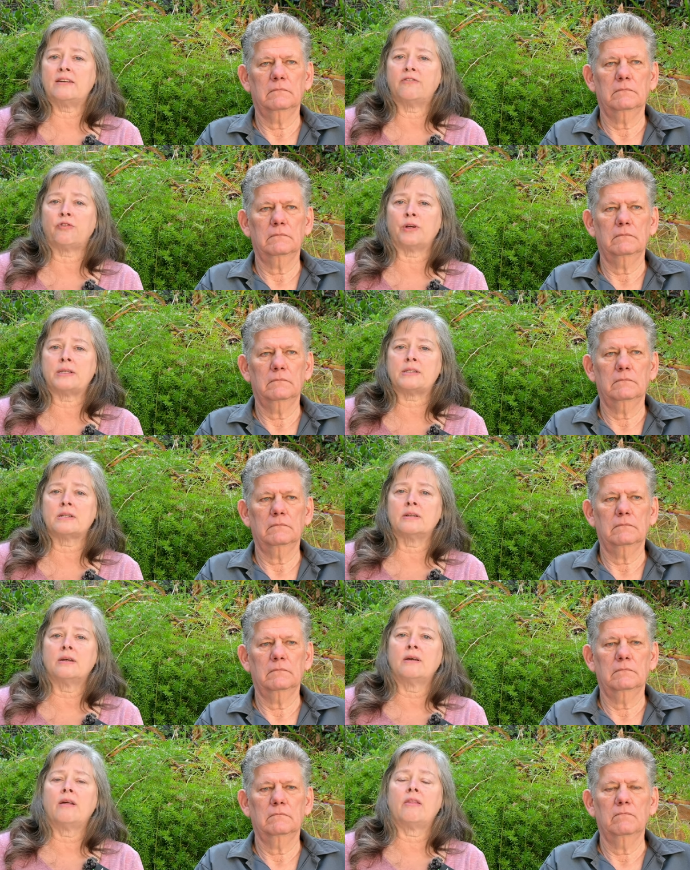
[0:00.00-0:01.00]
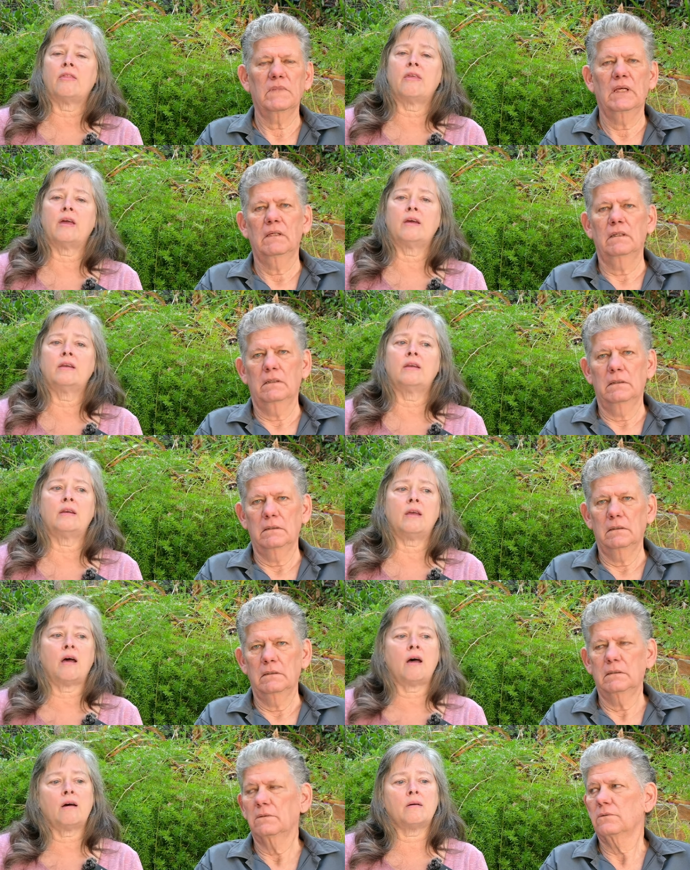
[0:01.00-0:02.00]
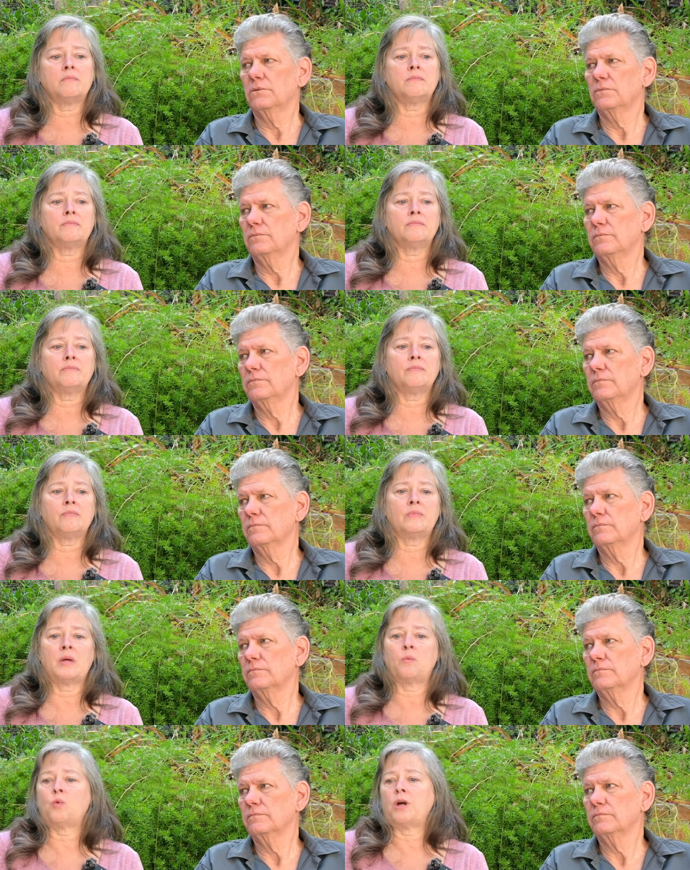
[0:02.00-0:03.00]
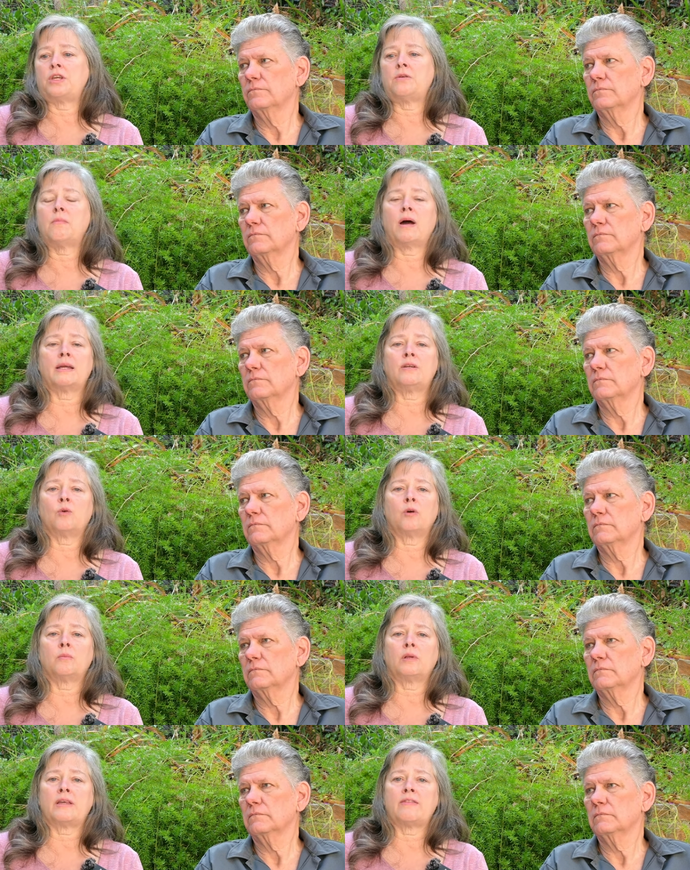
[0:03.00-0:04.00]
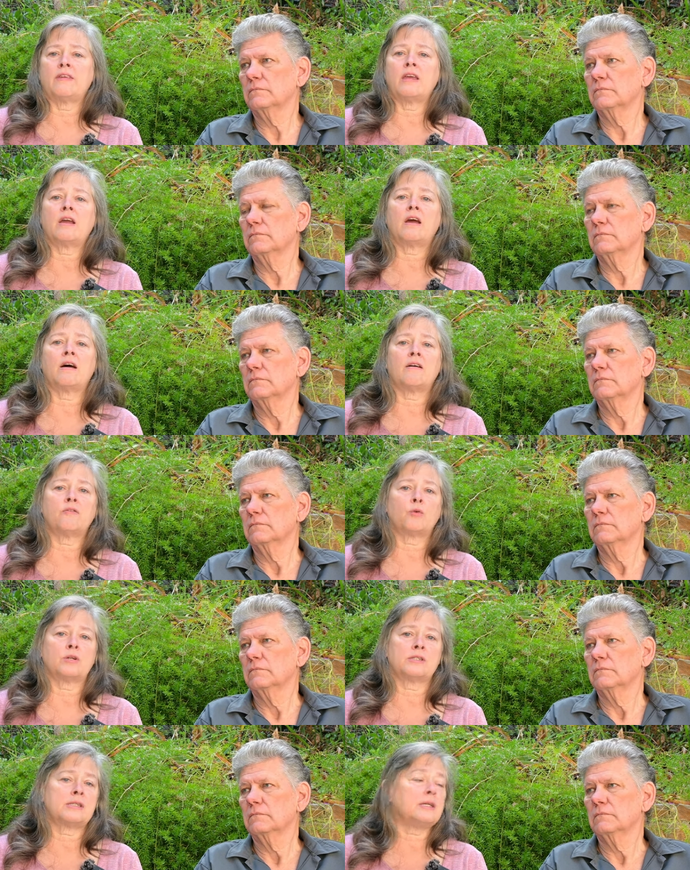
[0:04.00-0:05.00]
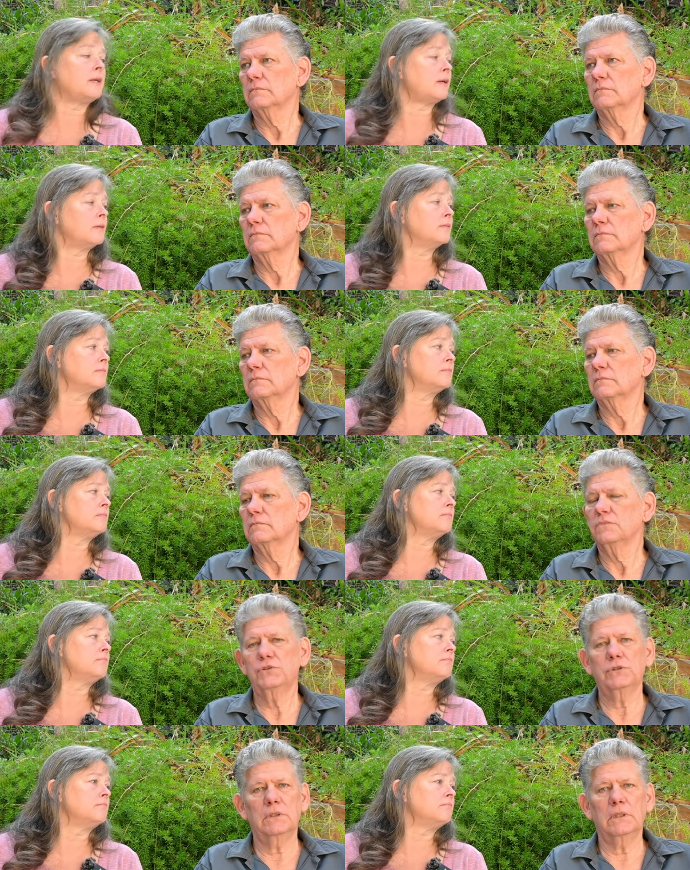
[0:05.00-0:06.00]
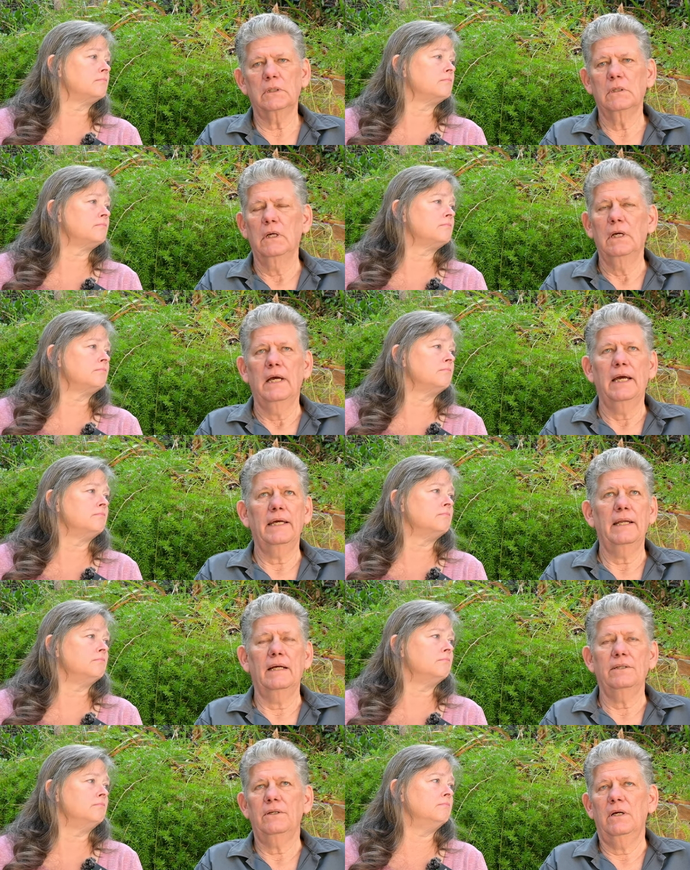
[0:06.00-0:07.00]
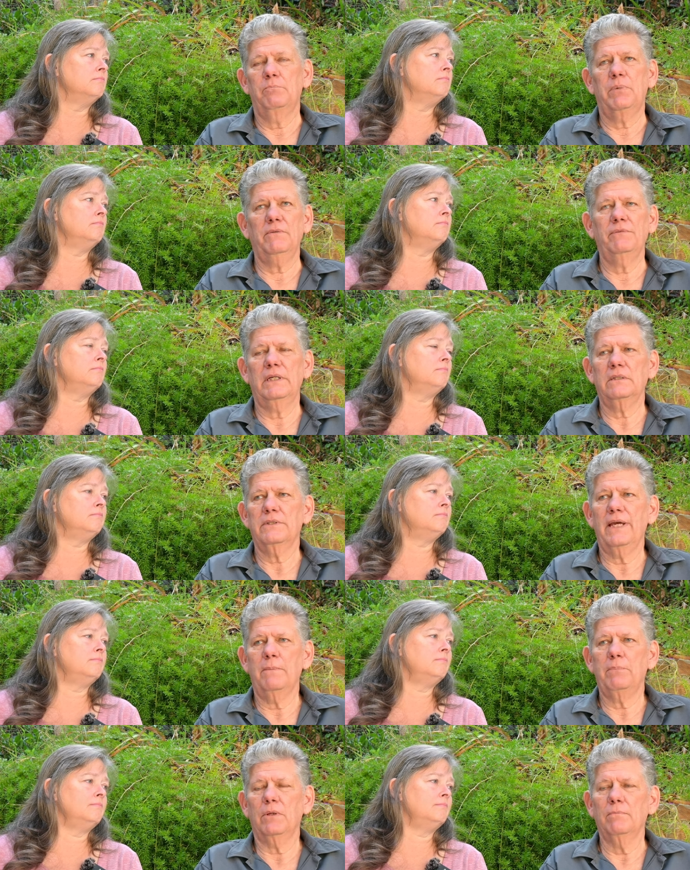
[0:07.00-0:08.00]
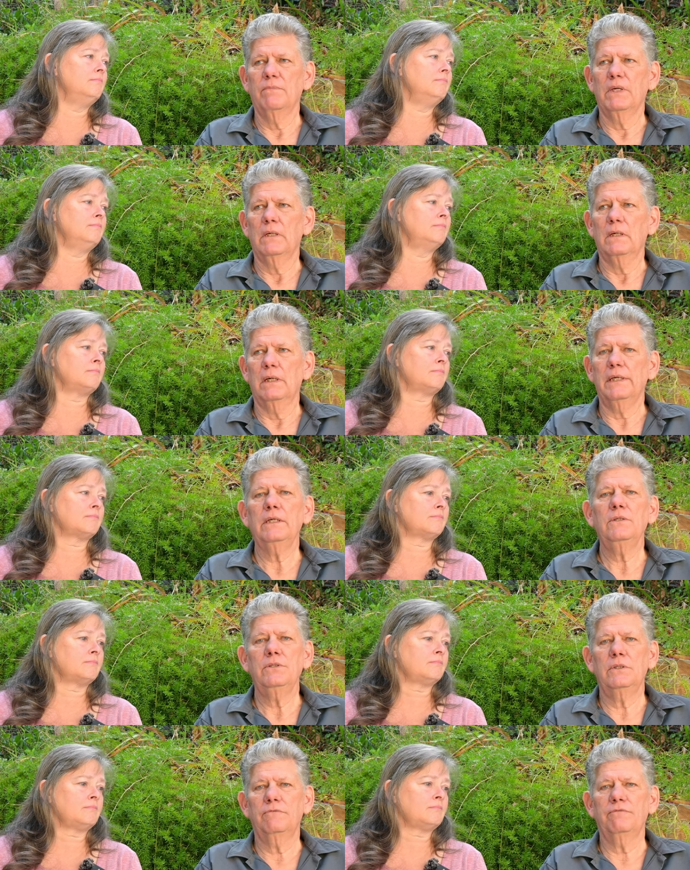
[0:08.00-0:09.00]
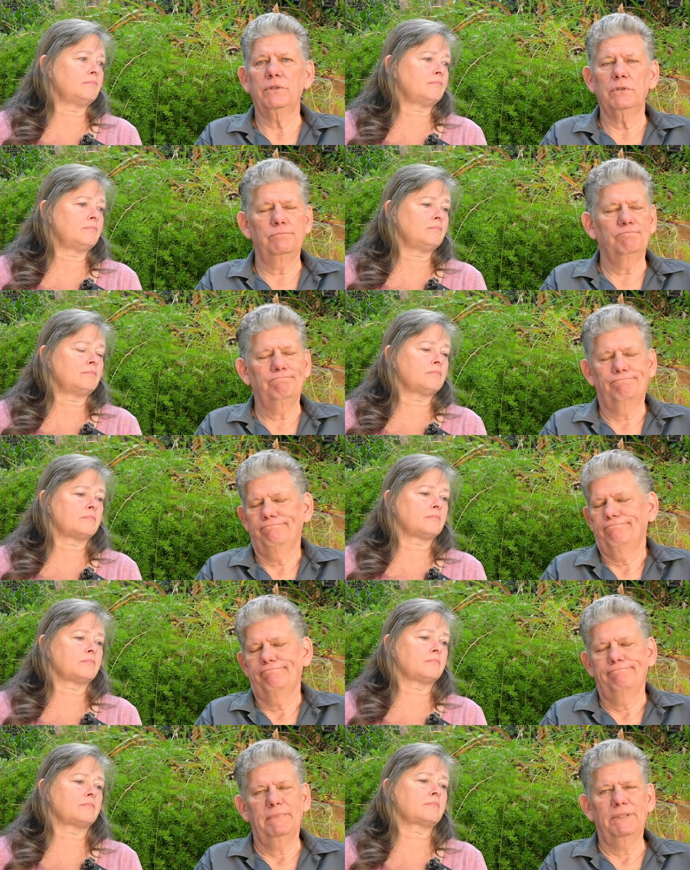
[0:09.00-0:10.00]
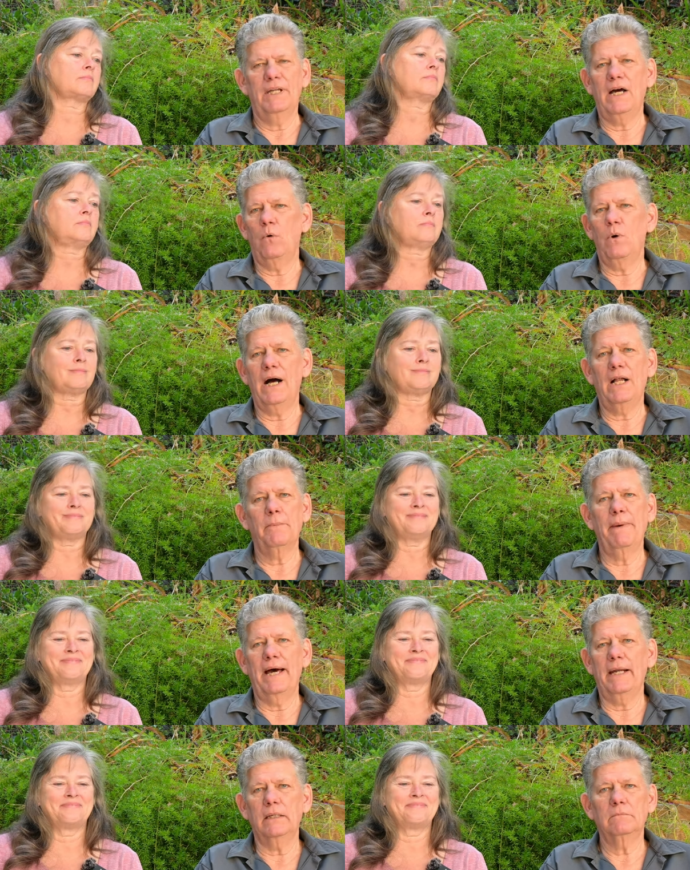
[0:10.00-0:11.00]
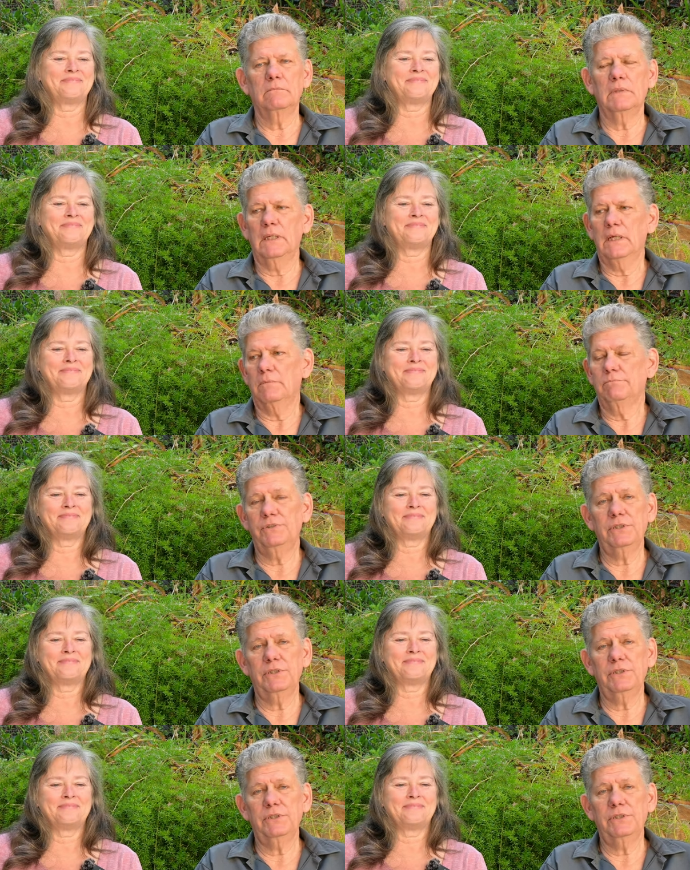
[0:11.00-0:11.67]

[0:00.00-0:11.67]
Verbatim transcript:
Speaker 1: different than. Um, than what you might normally think of or see.
Speaker 2: Sure. And, you know, a perfect example, Indian food, not wild about it, um,